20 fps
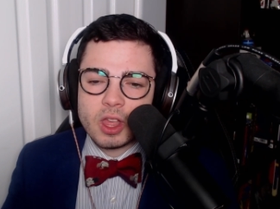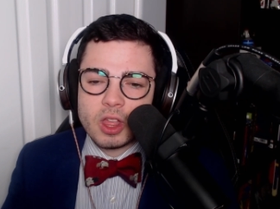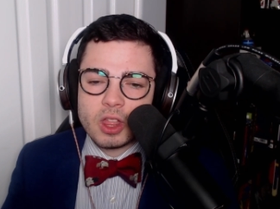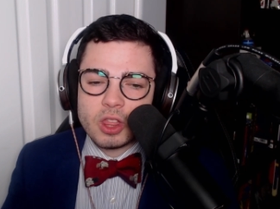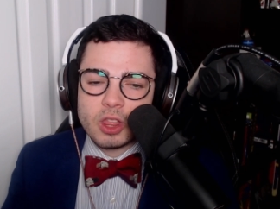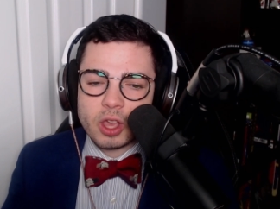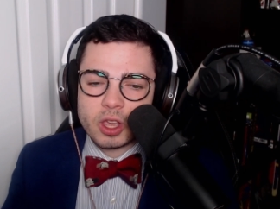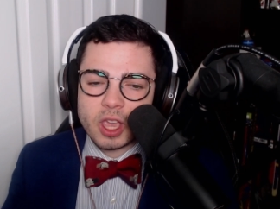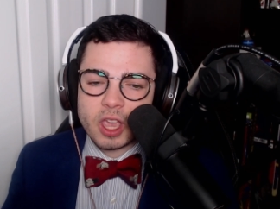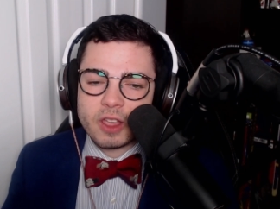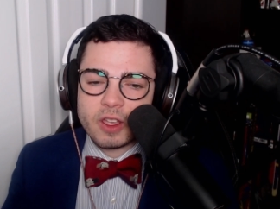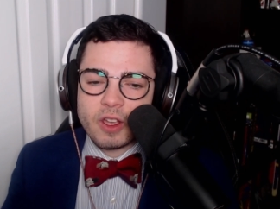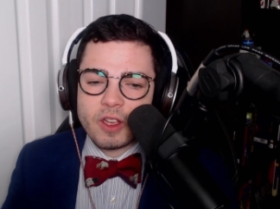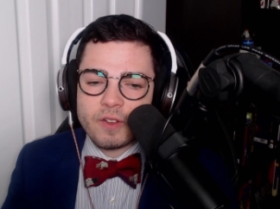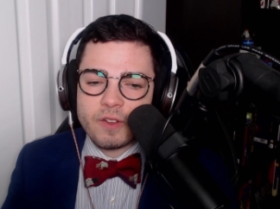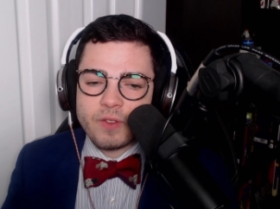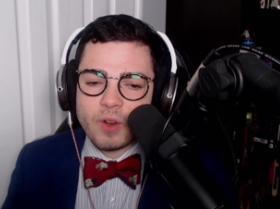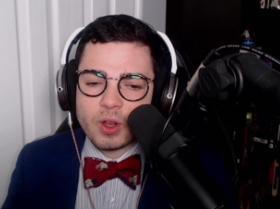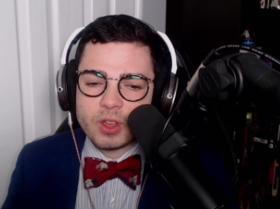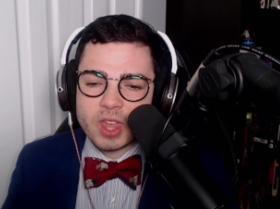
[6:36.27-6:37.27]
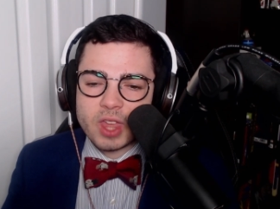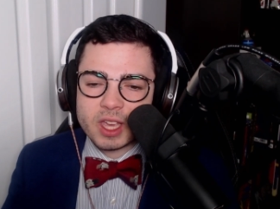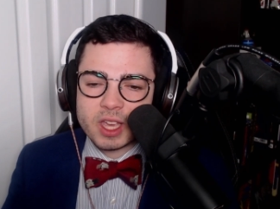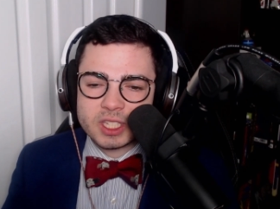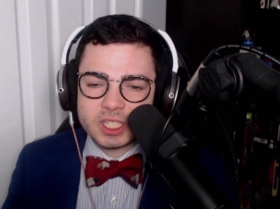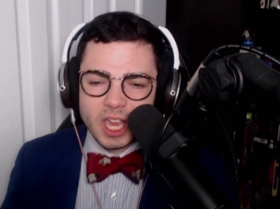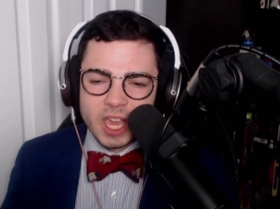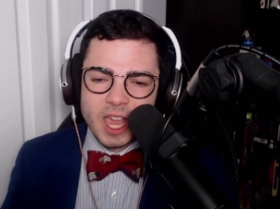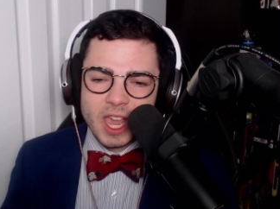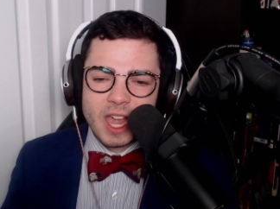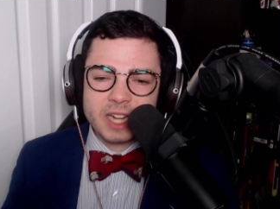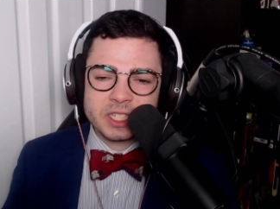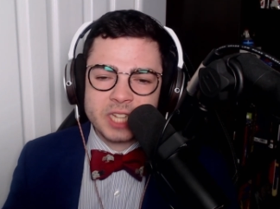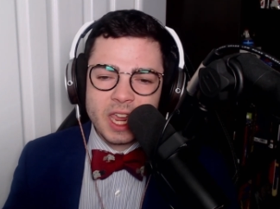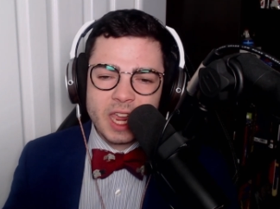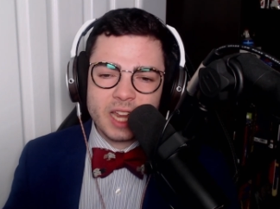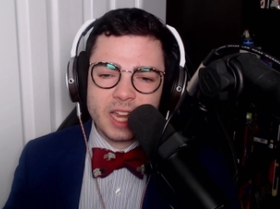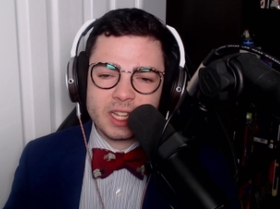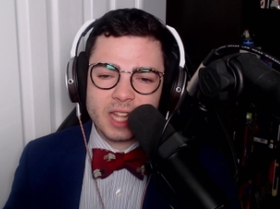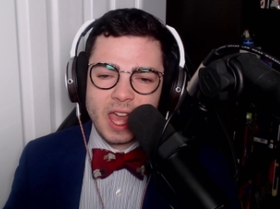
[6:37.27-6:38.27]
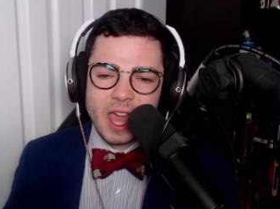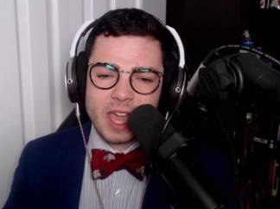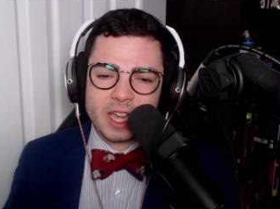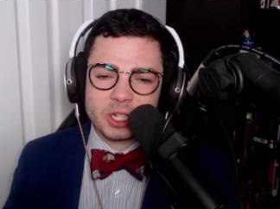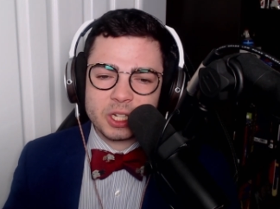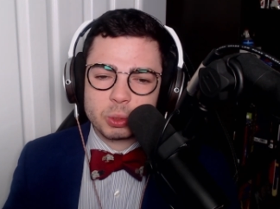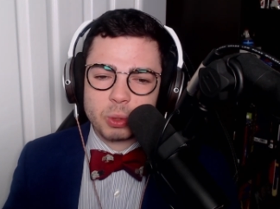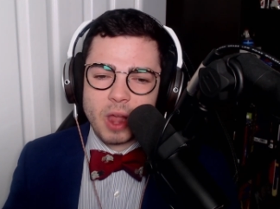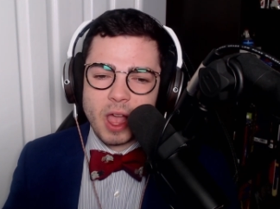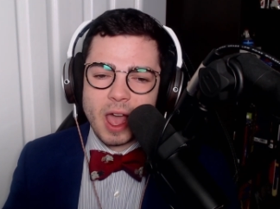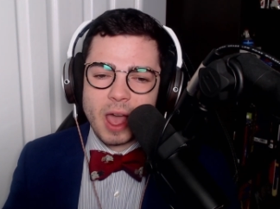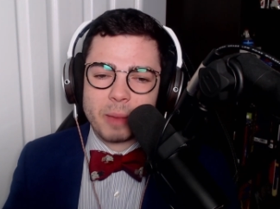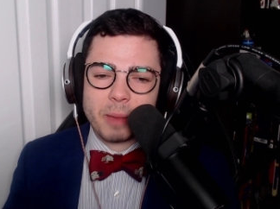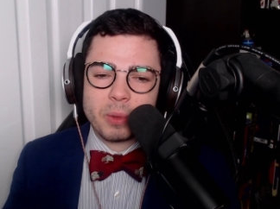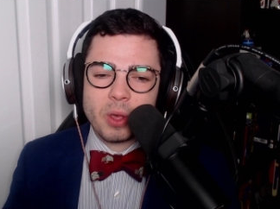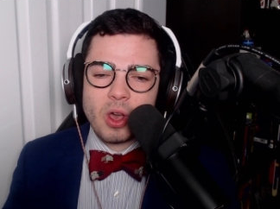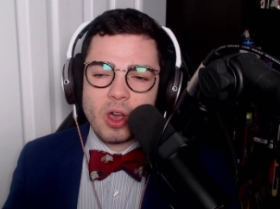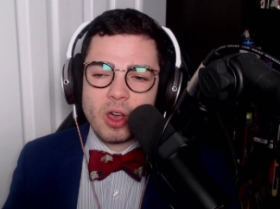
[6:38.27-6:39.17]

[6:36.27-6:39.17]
Looking for the guillotine leg drop.